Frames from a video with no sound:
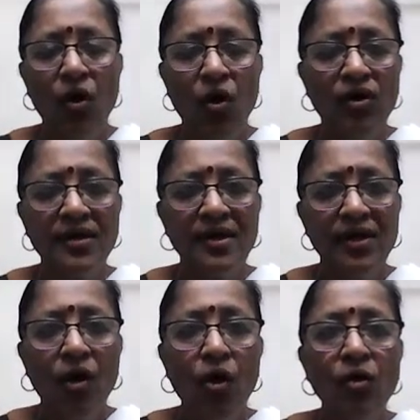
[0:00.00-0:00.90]
or
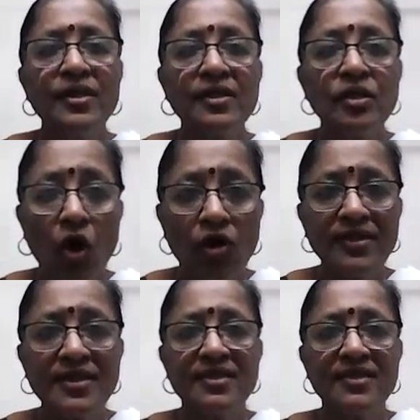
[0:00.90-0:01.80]
all the
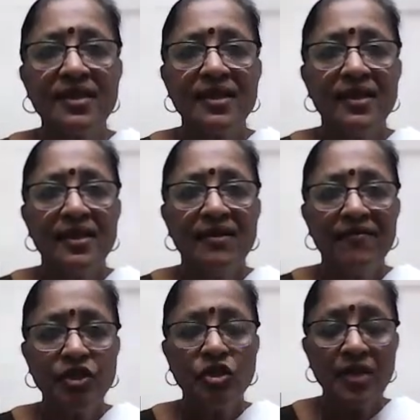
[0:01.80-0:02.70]
thoughts
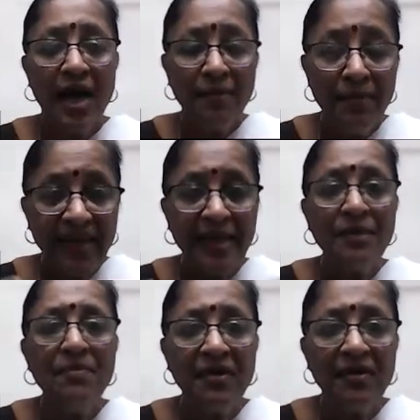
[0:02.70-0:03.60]
which
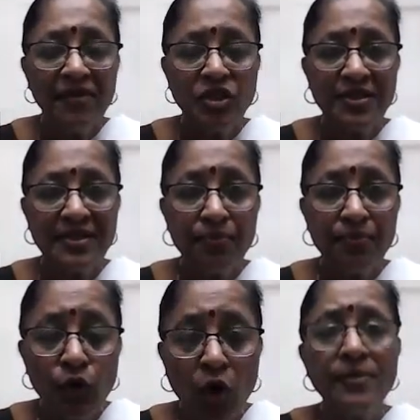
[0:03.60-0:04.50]
is
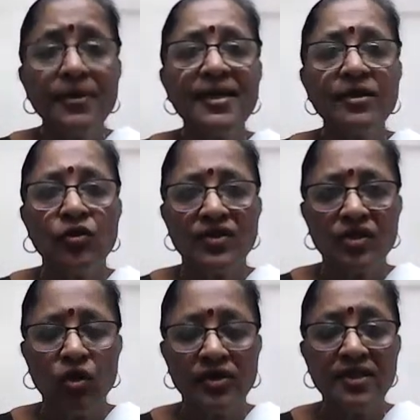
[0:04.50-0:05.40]
prompting those
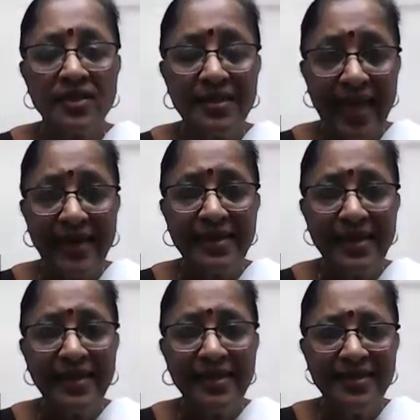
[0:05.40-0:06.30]
thoughts, that
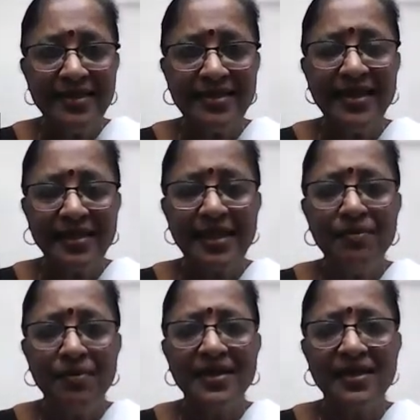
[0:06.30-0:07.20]
thing is
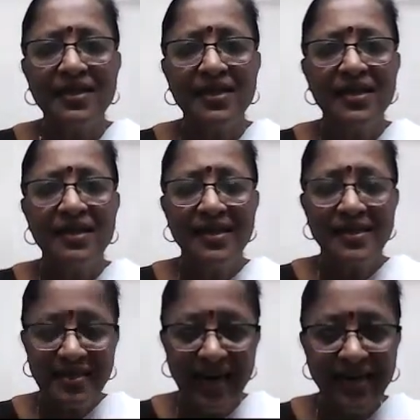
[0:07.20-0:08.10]
nothing but
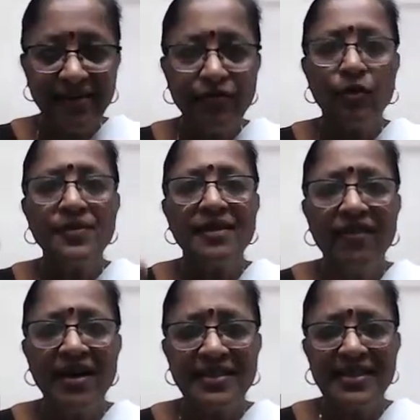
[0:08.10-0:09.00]
it's starting from that
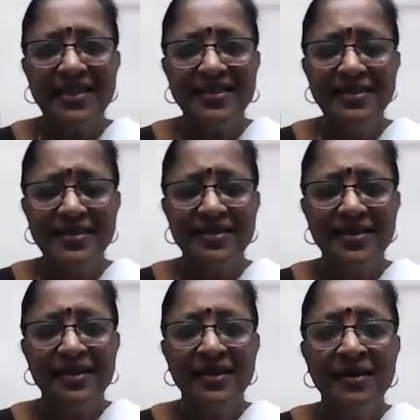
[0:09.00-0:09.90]
vasanas,
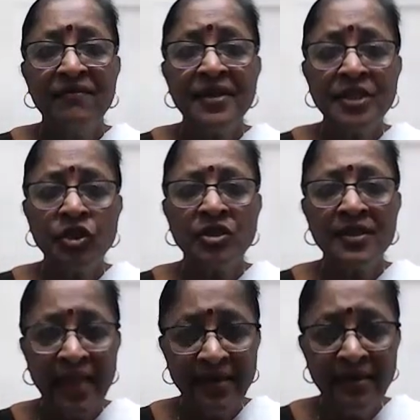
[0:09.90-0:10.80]
which
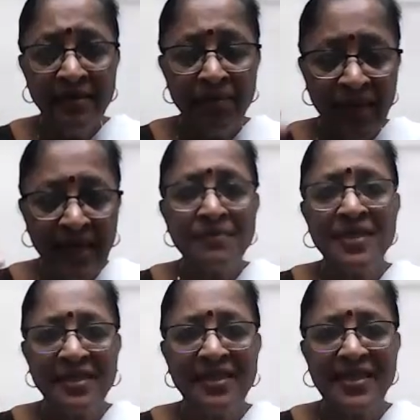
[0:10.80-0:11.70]
then
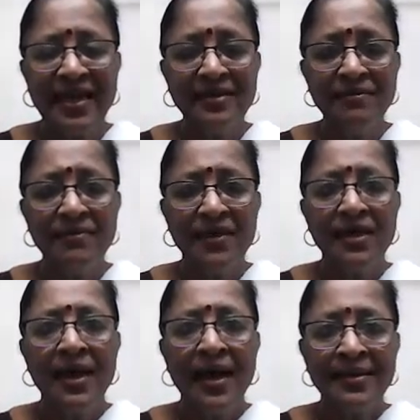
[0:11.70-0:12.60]
becomes a desire,
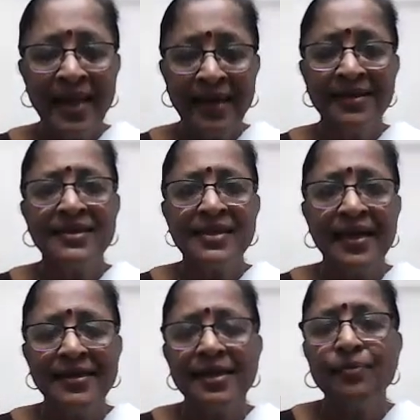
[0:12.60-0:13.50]
and that
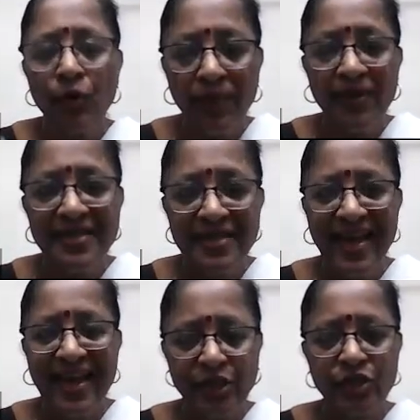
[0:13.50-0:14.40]
desire then propels an
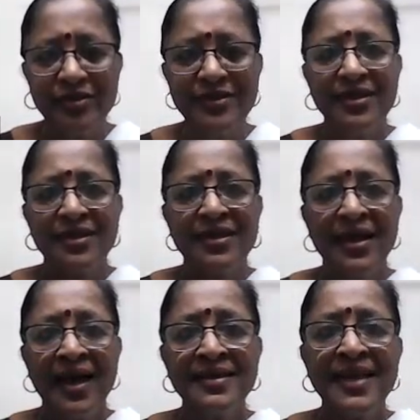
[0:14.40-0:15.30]
action,
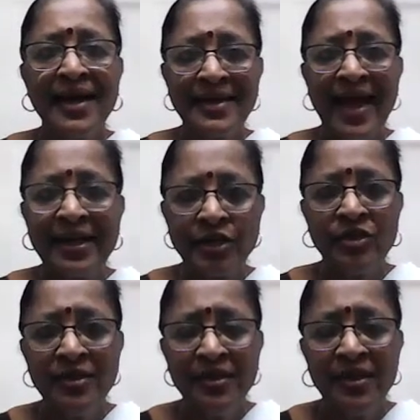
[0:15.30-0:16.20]
and that
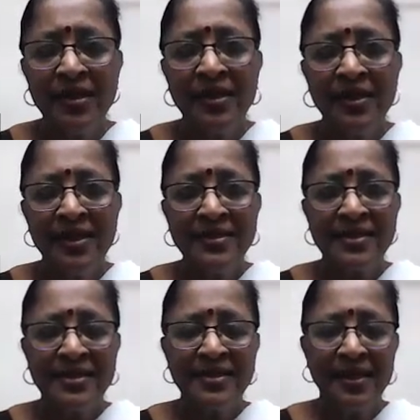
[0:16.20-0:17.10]
action
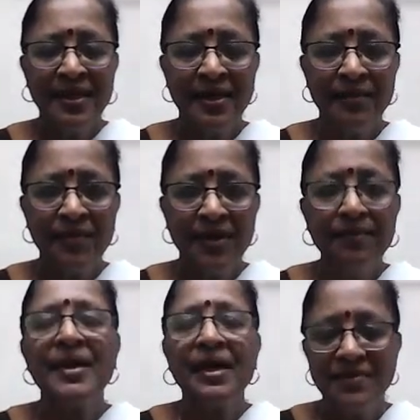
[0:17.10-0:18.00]
is
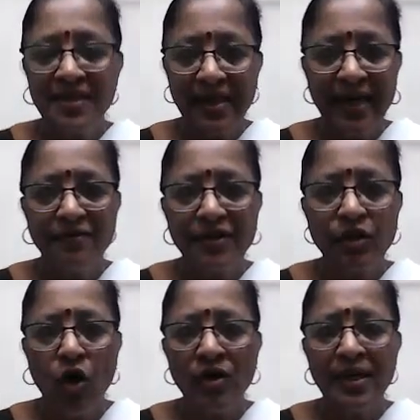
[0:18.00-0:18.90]
becomes a kind of a
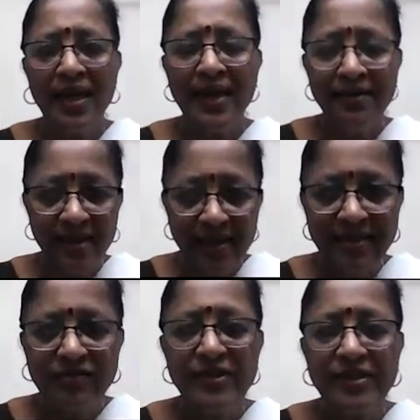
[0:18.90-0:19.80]
thought, and
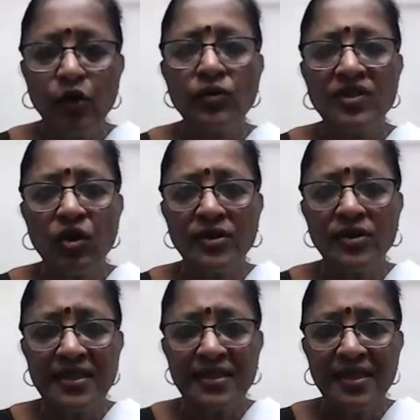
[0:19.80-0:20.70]
it's with those
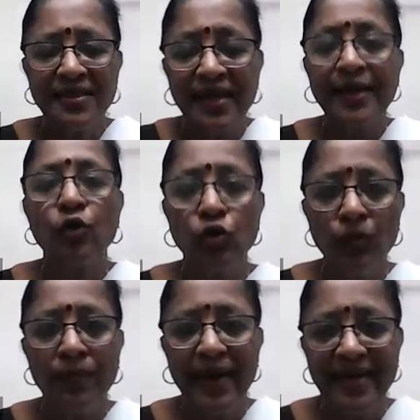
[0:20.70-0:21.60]
thoughts that I go
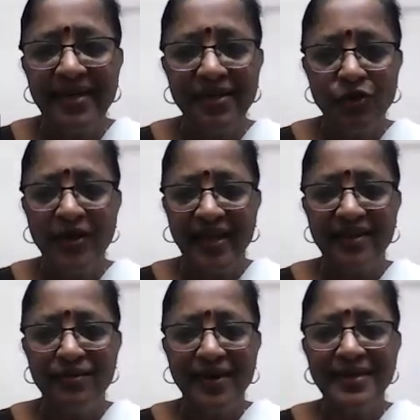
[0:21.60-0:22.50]
to bed today,
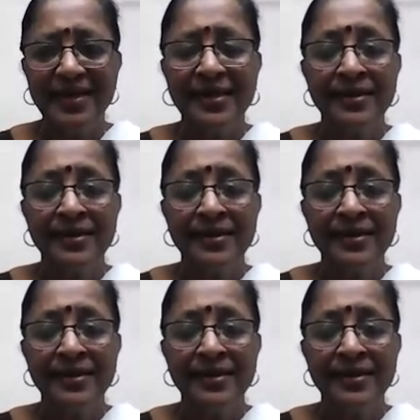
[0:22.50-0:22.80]
right?